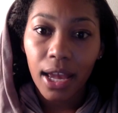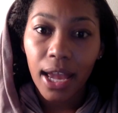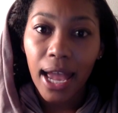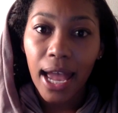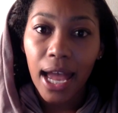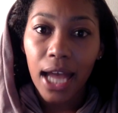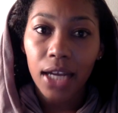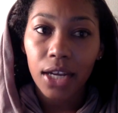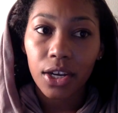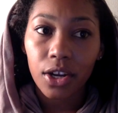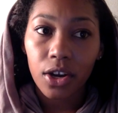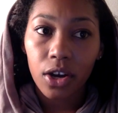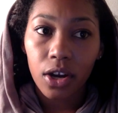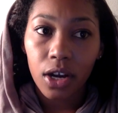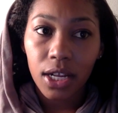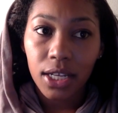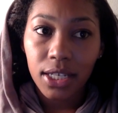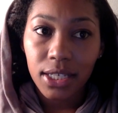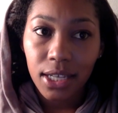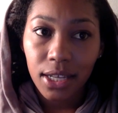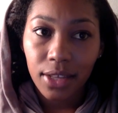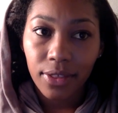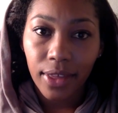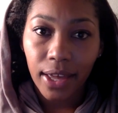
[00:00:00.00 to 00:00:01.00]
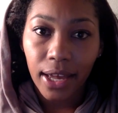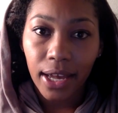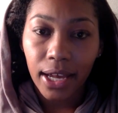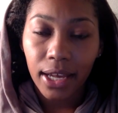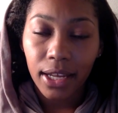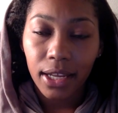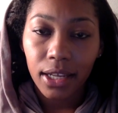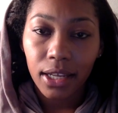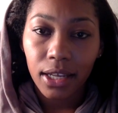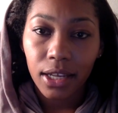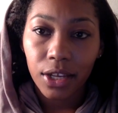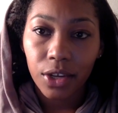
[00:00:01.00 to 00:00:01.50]
added on to that,
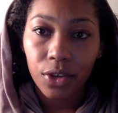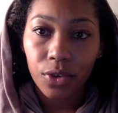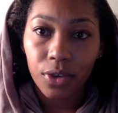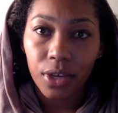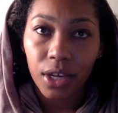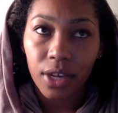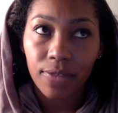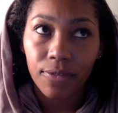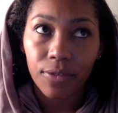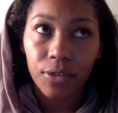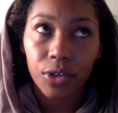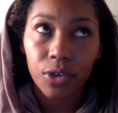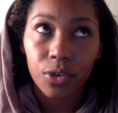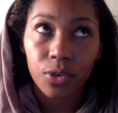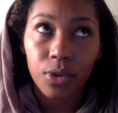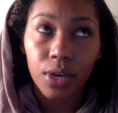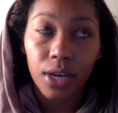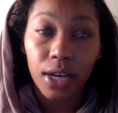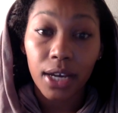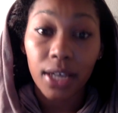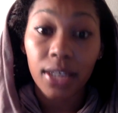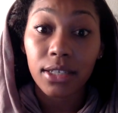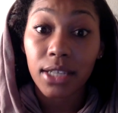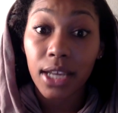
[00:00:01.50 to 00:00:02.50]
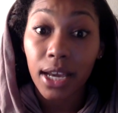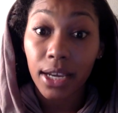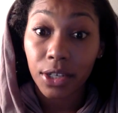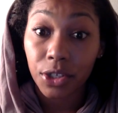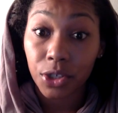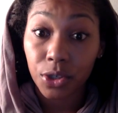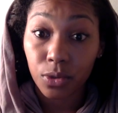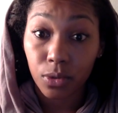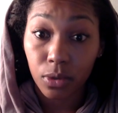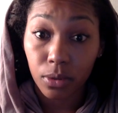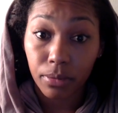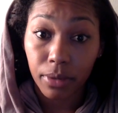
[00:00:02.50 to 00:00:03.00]
it'll give you a
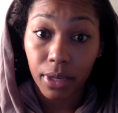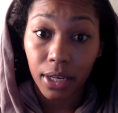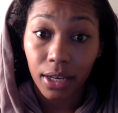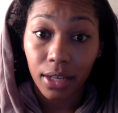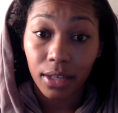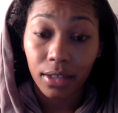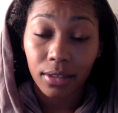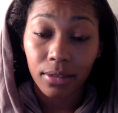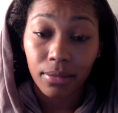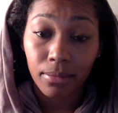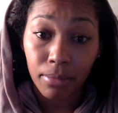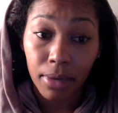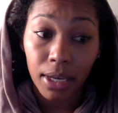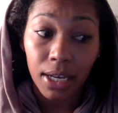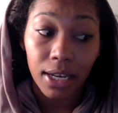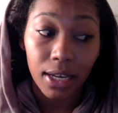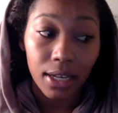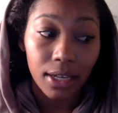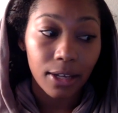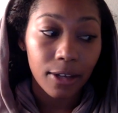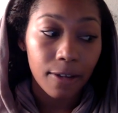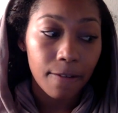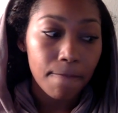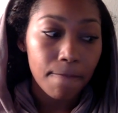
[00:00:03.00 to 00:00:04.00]
contextual meaning.